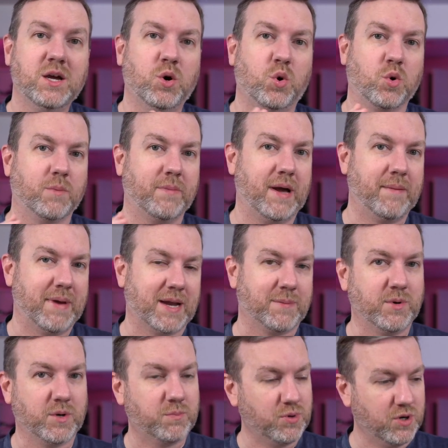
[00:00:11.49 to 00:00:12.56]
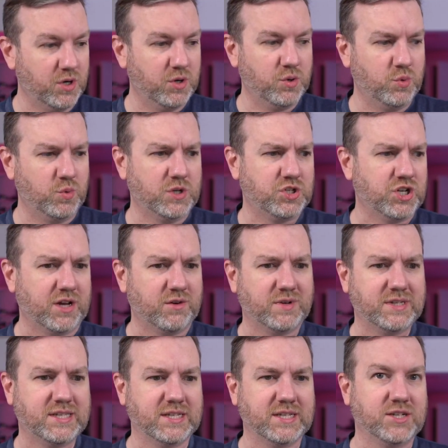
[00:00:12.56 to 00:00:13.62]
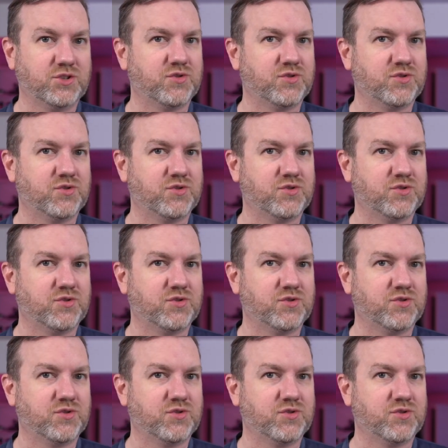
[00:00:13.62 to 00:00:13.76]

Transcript: or my MacBook Pro, which I recently